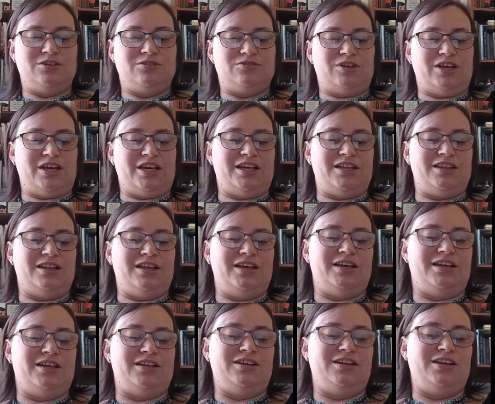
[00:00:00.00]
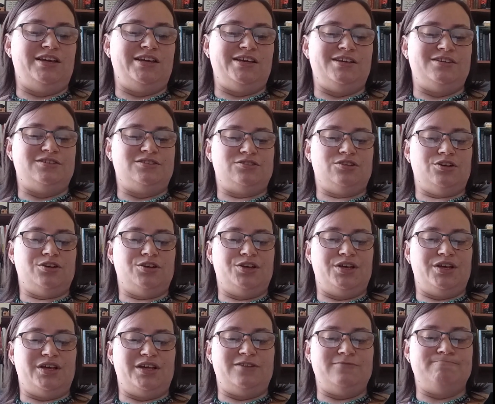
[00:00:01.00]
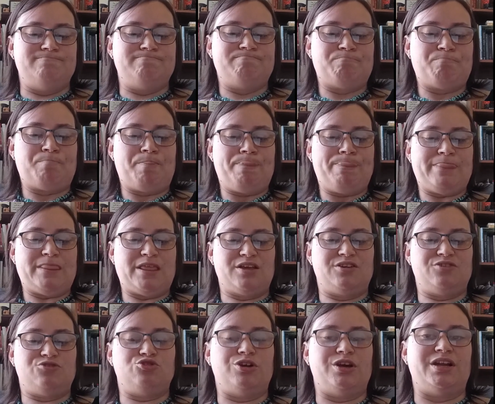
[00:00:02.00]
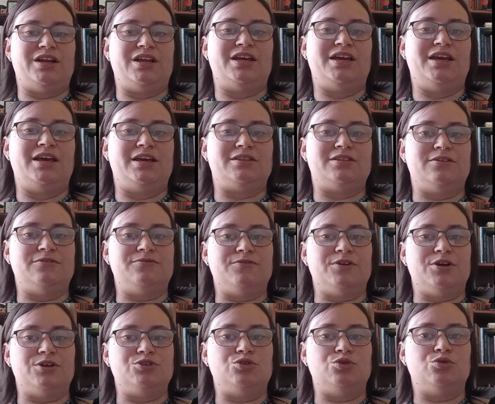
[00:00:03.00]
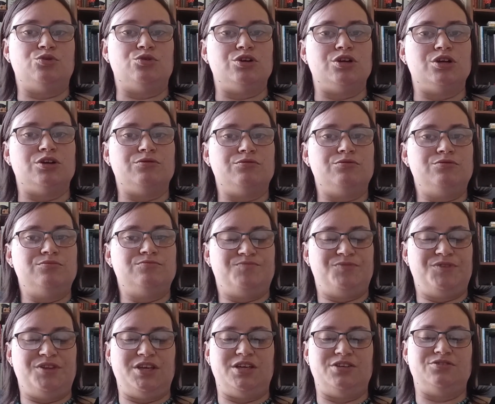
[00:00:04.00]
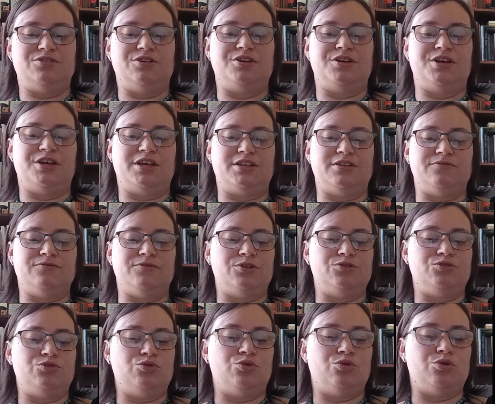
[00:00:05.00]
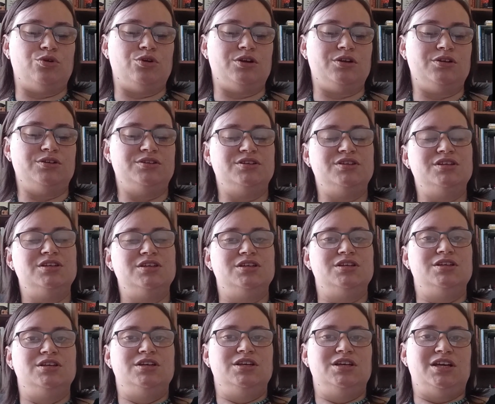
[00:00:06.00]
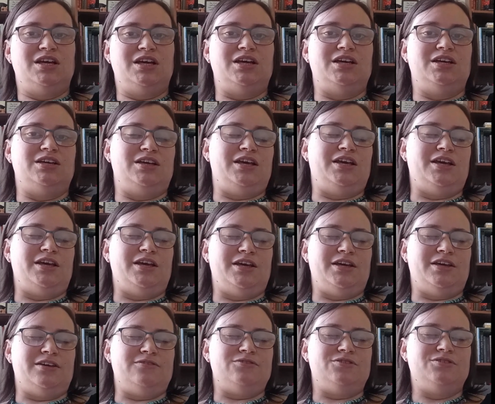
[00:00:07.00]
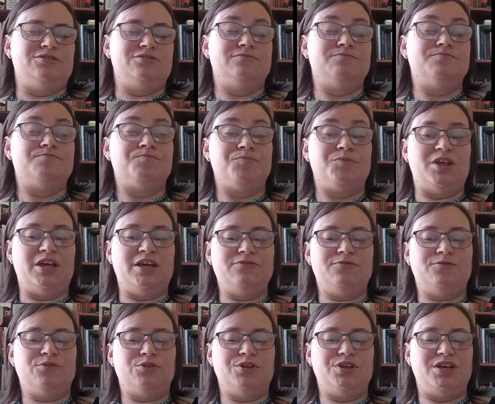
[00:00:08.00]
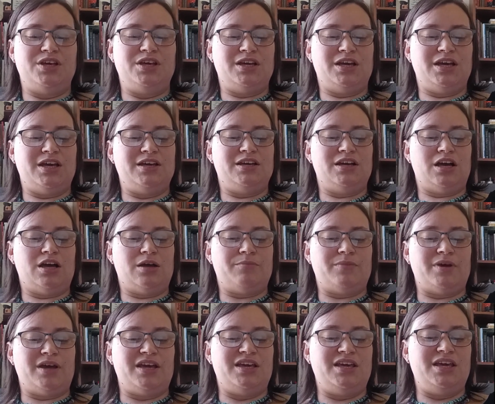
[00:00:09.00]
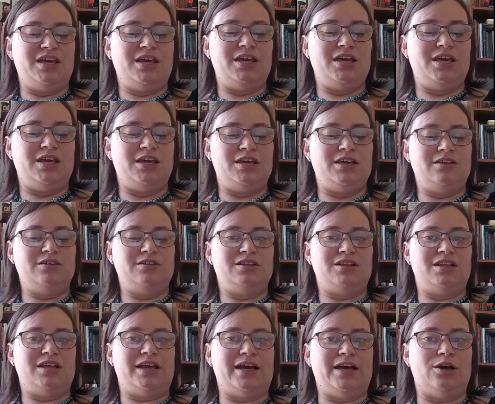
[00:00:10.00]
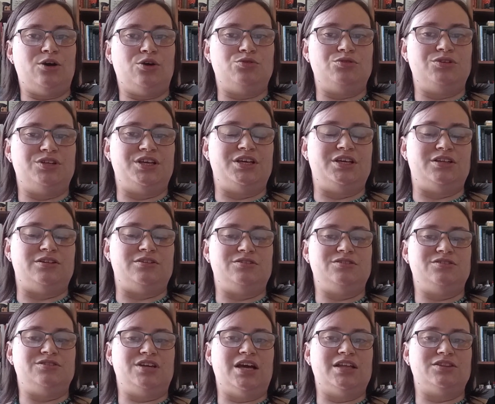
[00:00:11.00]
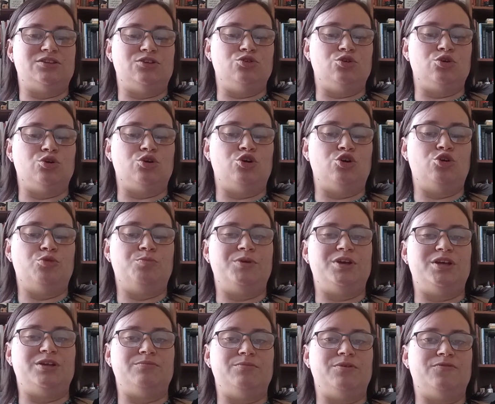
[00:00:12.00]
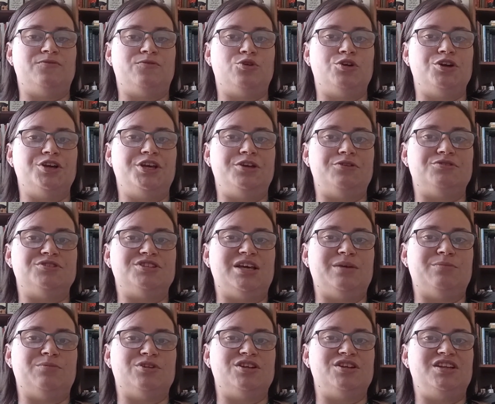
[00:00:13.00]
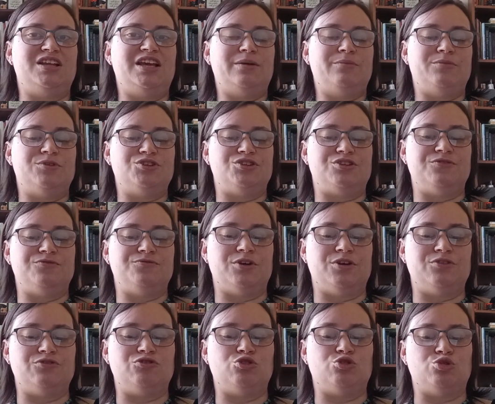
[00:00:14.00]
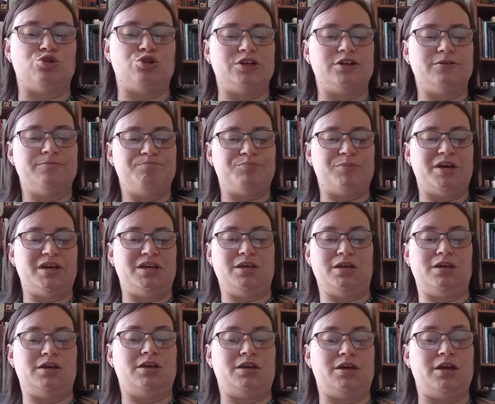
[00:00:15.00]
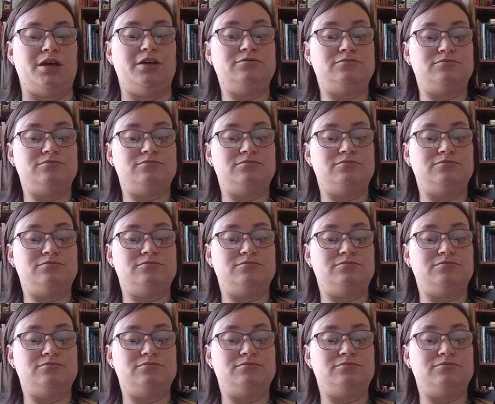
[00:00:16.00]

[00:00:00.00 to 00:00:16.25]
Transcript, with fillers: And then he started trying to kick the front door. He started kicking the front door. And thankfully, I got my key out and got the door open before he was able to damage the front door by kicking it.